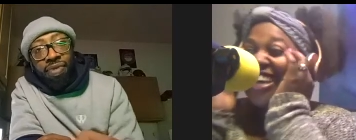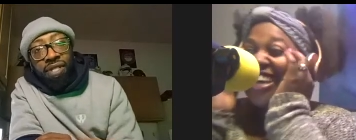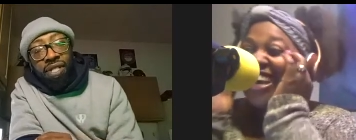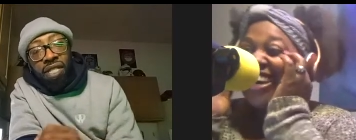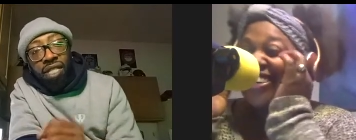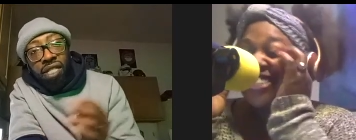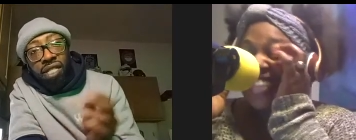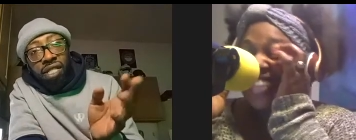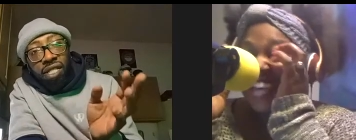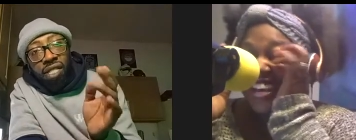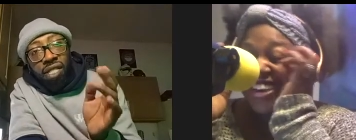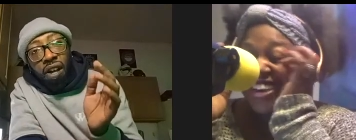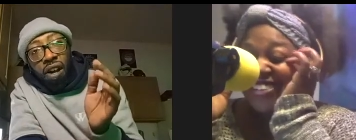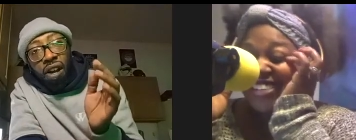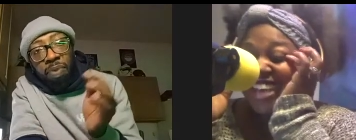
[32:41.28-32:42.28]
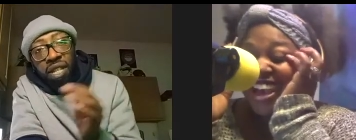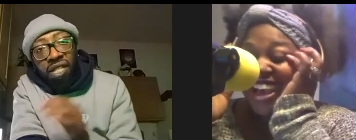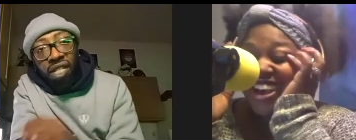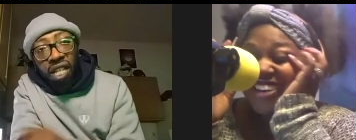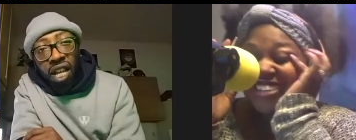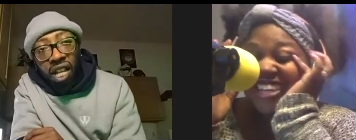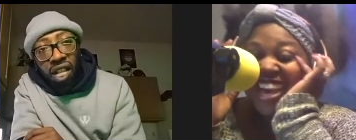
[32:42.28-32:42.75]
Speaker 1: Just call me and say
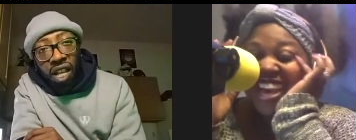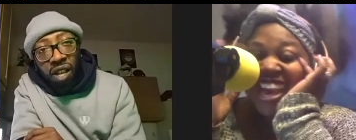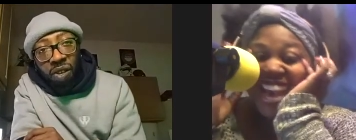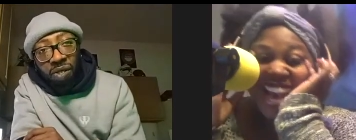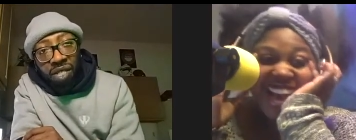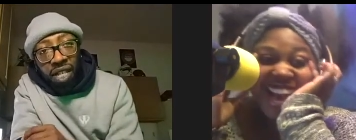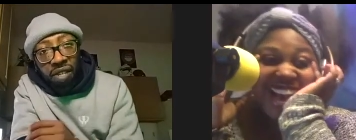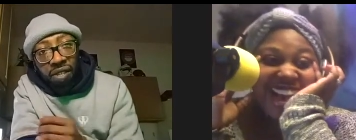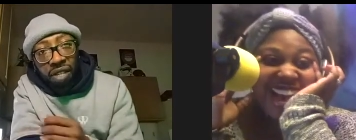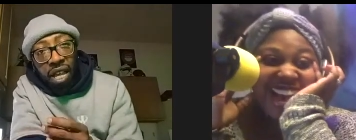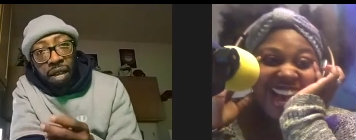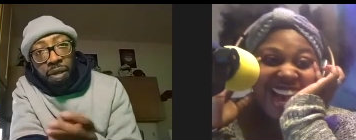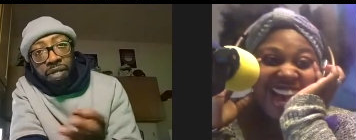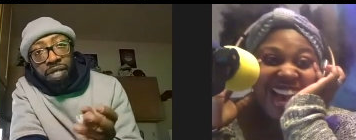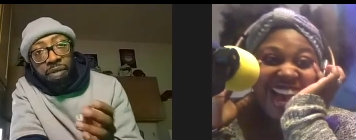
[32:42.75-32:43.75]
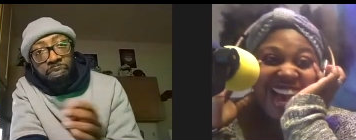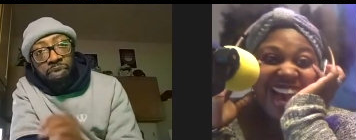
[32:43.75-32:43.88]
hello. Say you got some